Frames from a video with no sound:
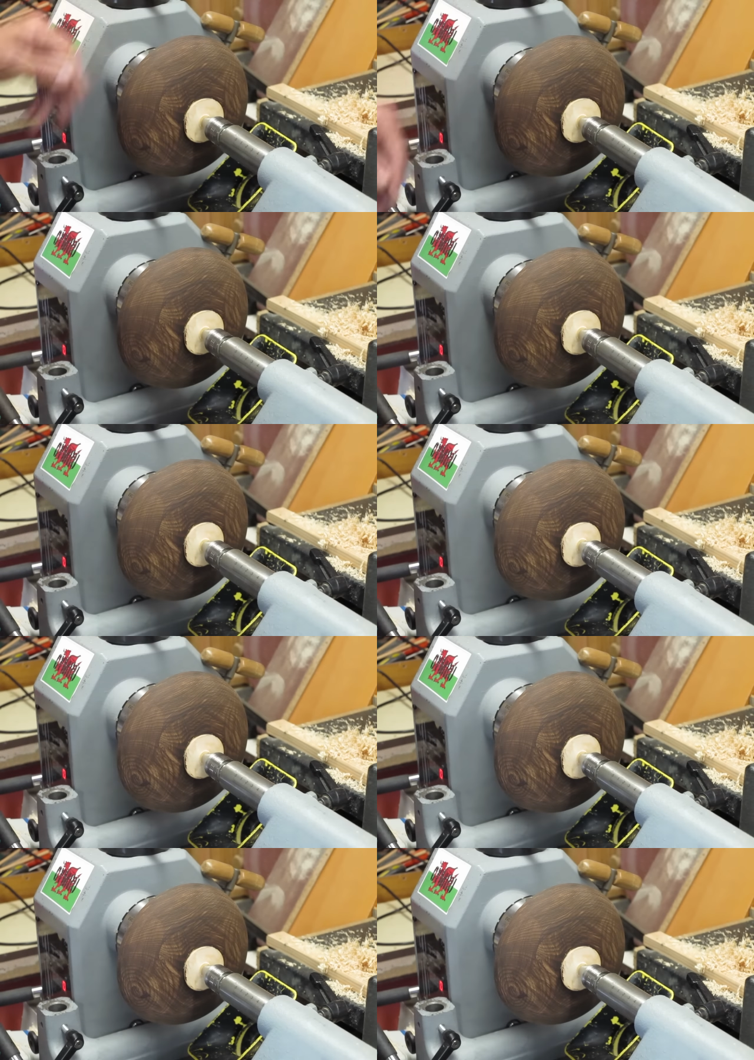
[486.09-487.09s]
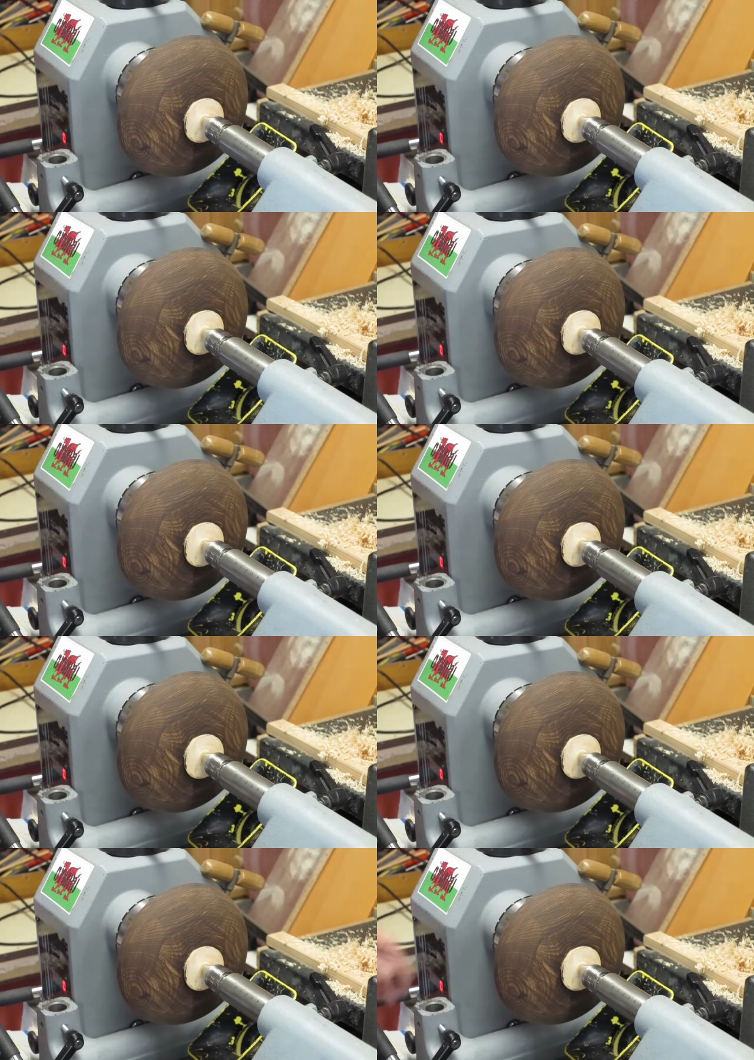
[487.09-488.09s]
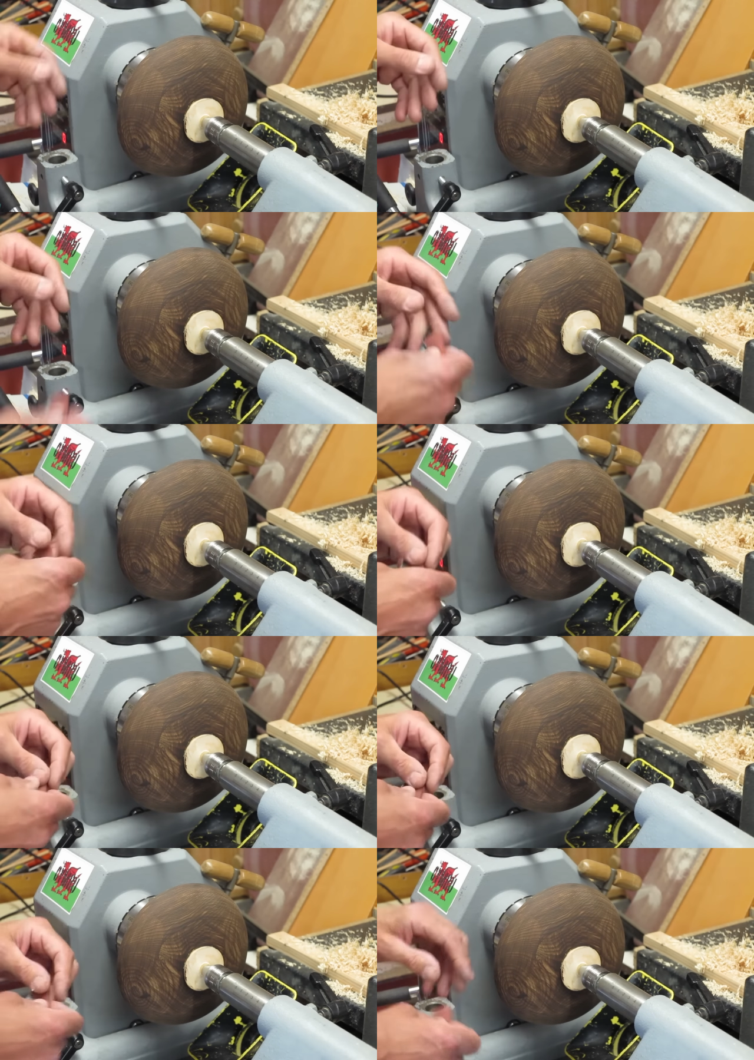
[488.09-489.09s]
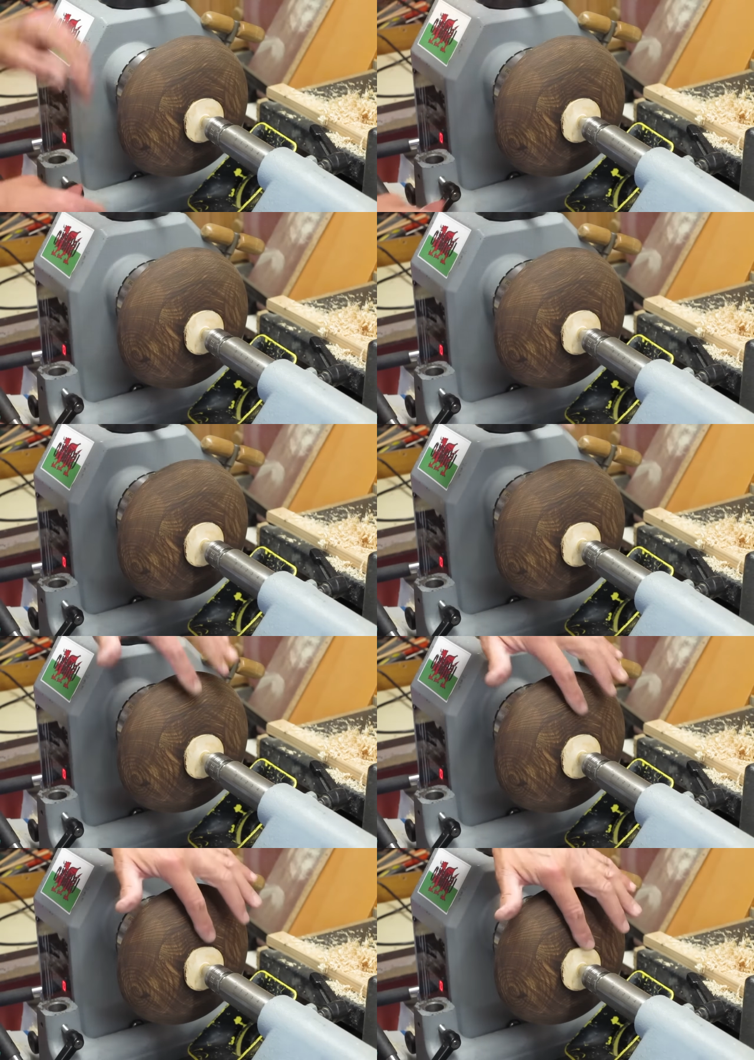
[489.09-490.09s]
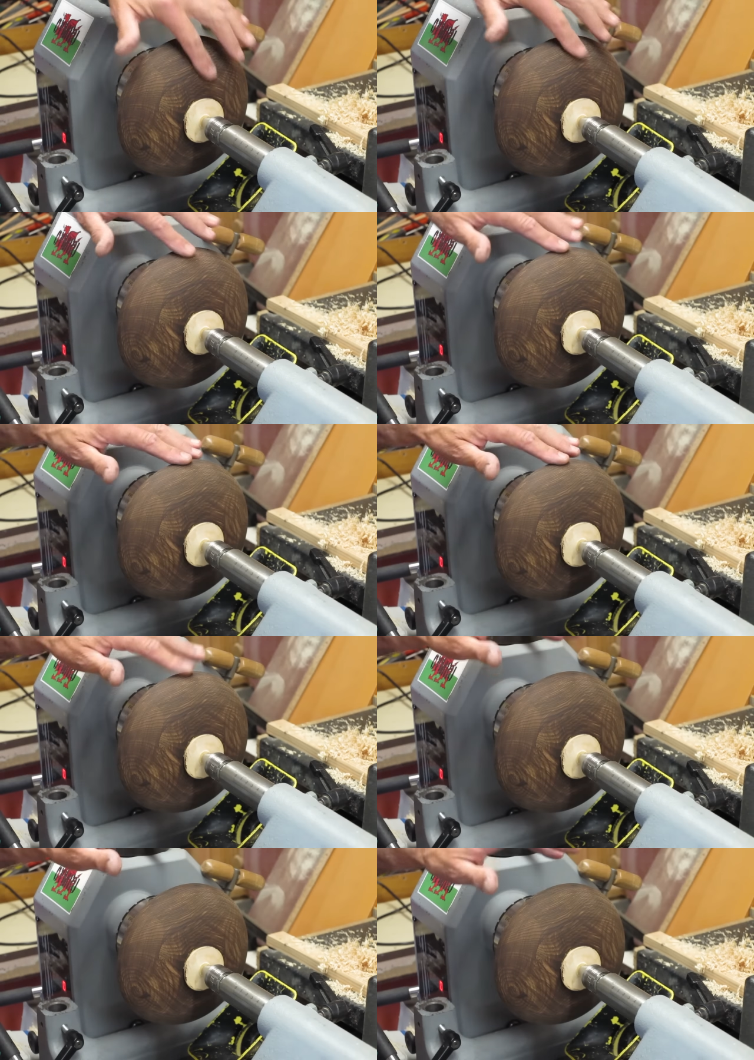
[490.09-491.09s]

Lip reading: Nobody's mouth can be seen.